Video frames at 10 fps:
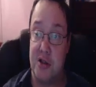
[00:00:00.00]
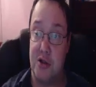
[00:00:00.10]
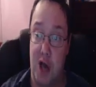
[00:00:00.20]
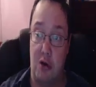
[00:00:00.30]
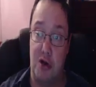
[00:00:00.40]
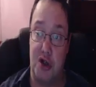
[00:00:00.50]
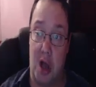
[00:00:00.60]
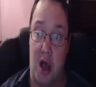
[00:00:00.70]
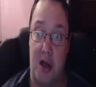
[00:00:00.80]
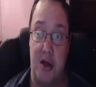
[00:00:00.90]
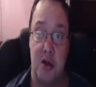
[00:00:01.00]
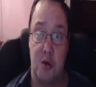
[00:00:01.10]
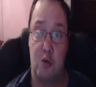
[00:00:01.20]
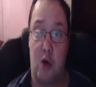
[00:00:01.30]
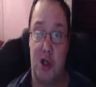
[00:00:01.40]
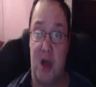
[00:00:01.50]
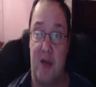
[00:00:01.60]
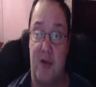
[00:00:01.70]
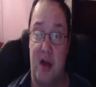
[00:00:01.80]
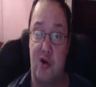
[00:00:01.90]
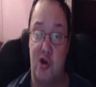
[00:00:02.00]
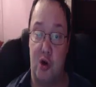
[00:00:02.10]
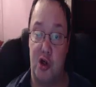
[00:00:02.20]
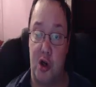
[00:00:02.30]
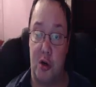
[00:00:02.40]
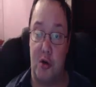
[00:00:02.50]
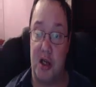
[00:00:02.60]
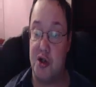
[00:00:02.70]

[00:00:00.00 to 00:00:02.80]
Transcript: No sign whatsoever of George Lucas.